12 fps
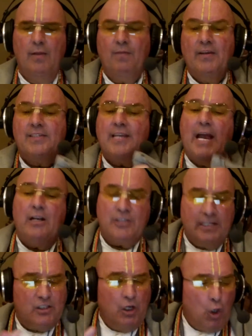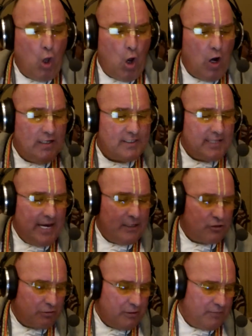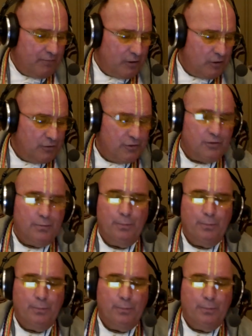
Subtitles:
It's a long Sanskrit verse.